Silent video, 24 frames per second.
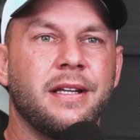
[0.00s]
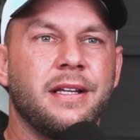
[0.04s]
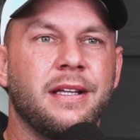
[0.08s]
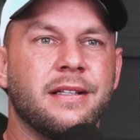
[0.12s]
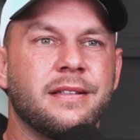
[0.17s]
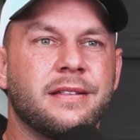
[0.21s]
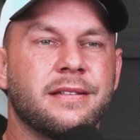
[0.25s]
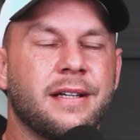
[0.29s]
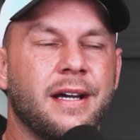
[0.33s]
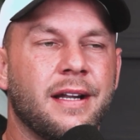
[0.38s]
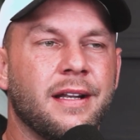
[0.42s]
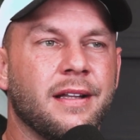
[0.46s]

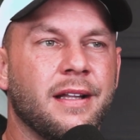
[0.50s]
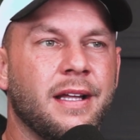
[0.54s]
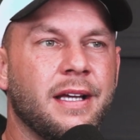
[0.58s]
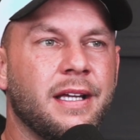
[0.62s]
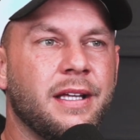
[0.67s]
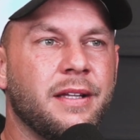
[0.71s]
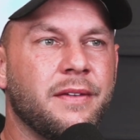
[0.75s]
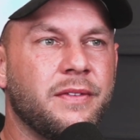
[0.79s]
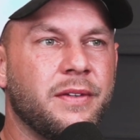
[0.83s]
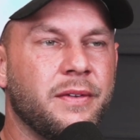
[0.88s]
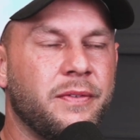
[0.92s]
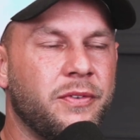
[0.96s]
It's kind of like
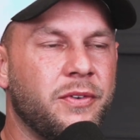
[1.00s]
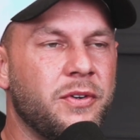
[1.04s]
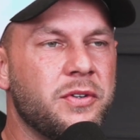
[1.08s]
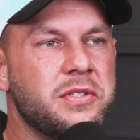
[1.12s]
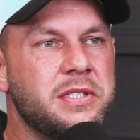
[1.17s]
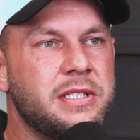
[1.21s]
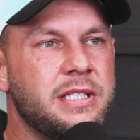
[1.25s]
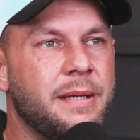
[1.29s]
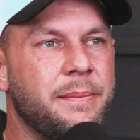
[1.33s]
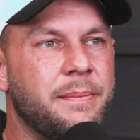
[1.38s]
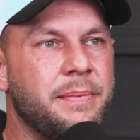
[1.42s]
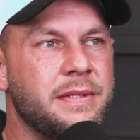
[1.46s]
if the first
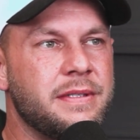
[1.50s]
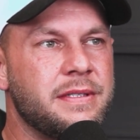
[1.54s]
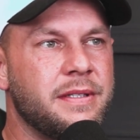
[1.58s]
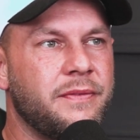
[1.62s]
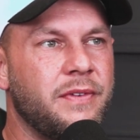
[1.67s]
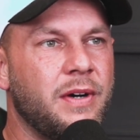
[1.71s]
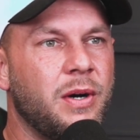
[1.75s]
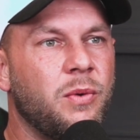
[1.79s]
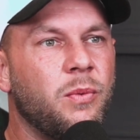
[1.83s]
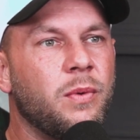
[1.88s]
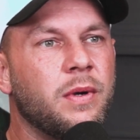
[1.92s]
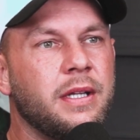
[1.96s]
step is if
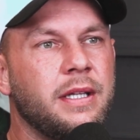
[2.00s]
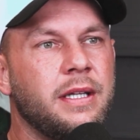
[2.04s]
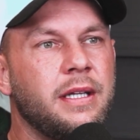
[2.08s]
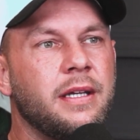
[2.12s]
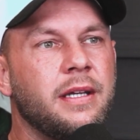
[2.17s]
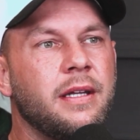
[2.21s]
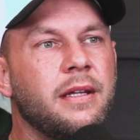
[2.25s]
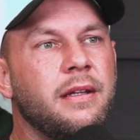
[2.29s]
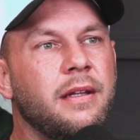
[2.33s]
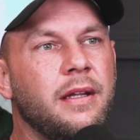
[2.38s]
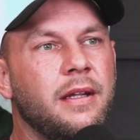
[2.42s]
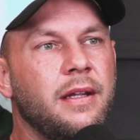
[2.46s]
I want to
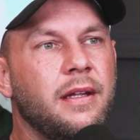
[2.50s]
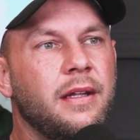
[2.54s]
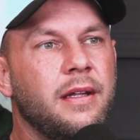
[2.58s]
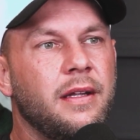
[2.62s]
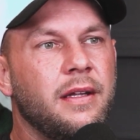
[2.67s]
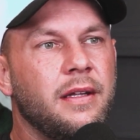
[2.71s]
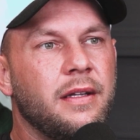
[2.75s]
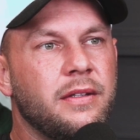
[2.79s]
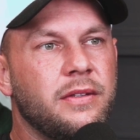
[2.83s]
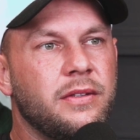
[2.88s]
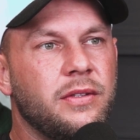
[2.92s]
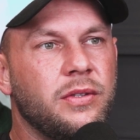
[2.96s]
get
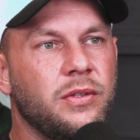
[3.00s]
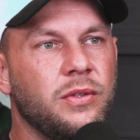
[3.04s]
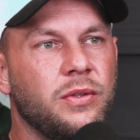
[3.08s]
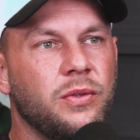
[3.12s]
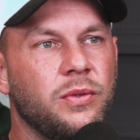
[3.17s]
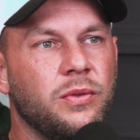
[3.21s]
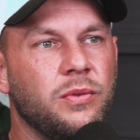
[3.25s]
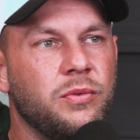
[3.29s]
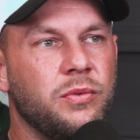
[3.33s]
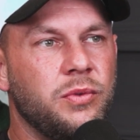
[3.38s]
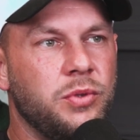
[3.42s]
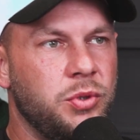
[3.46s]

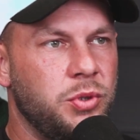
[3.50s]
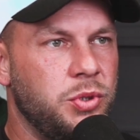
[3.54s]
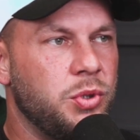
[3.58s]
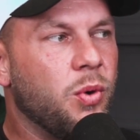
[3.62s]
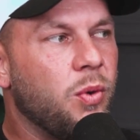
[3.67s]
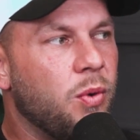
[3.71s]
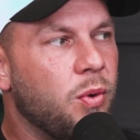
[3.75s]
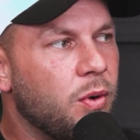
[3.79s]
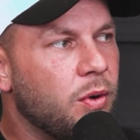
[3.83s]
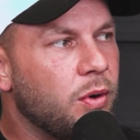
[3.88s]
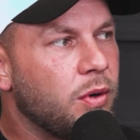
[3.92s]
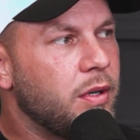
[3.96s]
to New
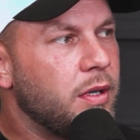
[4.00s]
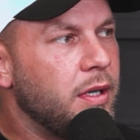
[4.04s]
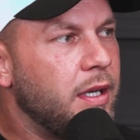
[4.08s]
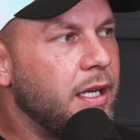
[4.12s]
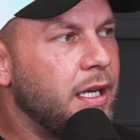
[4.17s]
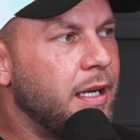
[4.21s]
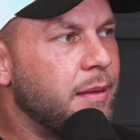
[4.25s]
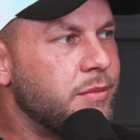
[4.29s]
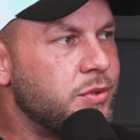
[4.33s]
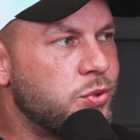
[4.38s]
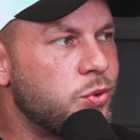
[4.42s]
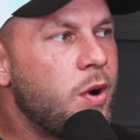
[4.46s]
York and
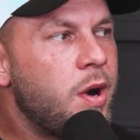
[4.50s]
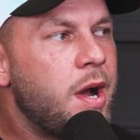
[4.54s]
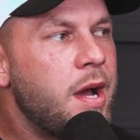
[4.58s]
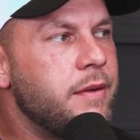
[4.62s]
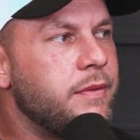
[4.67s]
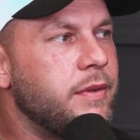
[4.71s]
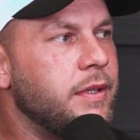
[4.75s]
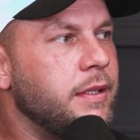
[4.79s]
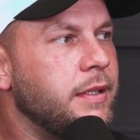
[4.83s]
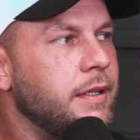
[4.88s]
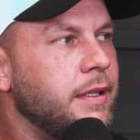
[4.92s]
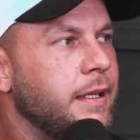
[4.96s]
I'm
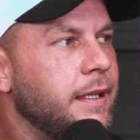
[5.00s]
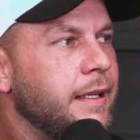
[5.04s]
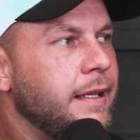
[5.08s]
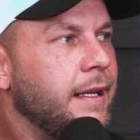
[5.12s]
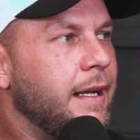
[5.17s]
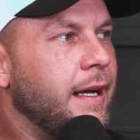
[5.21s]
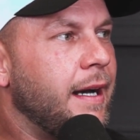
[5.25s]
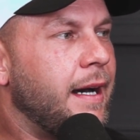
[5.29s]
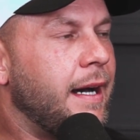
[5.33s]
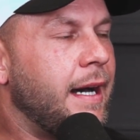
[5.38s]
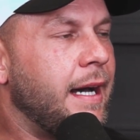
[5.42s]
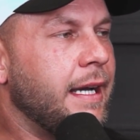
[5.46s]
driving,
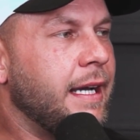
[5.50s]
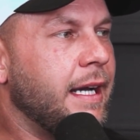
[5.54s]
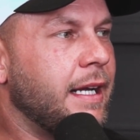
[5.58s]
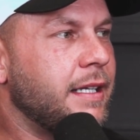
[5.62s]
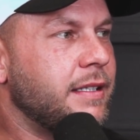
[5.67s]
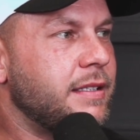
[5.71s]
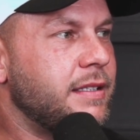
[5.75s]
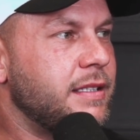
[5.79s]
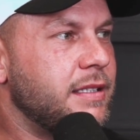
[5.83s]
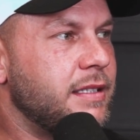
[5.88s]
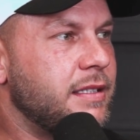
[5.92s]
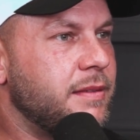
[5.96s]
I gotta
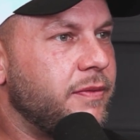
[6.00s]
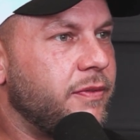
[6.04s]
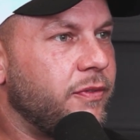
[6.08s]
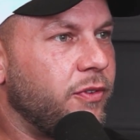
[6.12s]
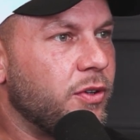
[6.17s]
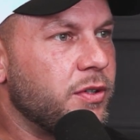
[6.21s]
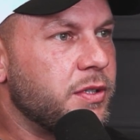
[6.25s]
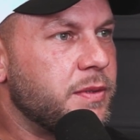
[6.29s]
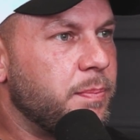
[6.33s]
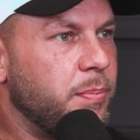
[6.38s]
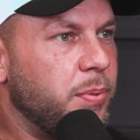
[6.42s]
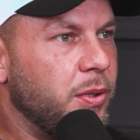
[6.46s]

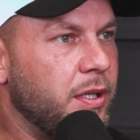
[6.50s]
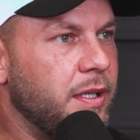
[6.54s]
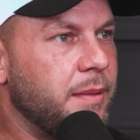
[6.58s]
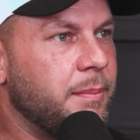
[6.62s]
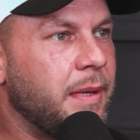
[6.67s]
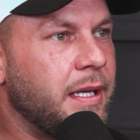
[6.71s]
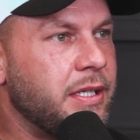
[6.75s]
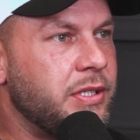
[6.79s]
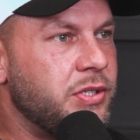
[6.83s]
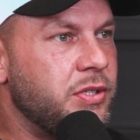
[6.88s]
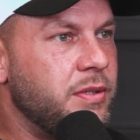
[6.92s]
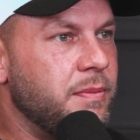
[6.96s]
first put in
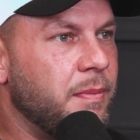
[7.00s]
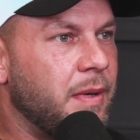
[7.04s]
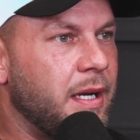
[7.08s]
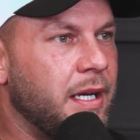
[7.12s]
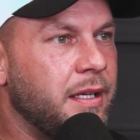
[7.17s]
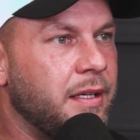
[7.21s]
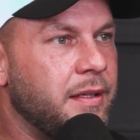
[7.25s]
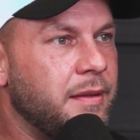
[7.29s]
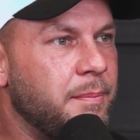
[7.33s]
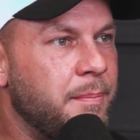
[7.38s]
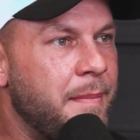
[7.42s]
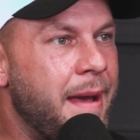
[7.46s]

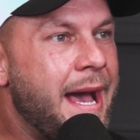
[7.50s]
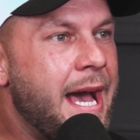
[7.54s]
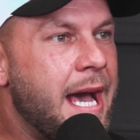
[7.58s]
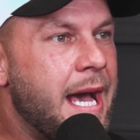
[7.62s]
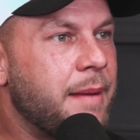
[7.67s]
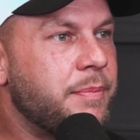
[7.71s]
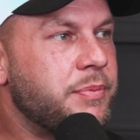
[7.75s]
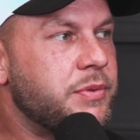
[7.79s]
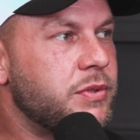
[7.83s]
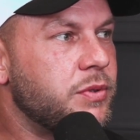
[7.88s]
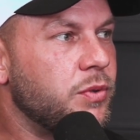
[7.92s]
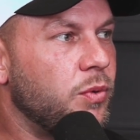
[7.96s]
my
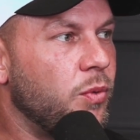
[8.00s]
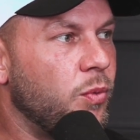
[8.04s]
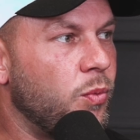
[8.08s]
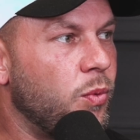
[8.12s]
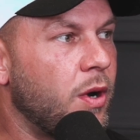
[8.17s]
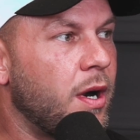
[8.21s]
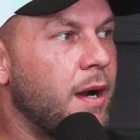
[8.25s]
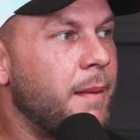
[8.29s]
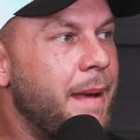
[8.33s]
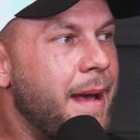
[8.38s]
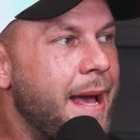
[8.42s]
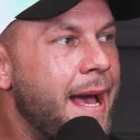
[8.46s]
maps
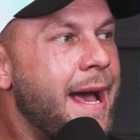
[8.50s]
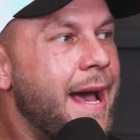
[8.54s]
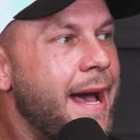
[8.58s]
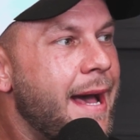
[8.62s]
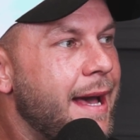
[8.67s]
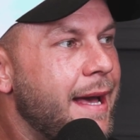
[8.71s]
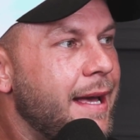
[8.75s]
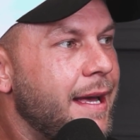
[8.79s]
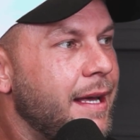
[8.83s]
where I'm at.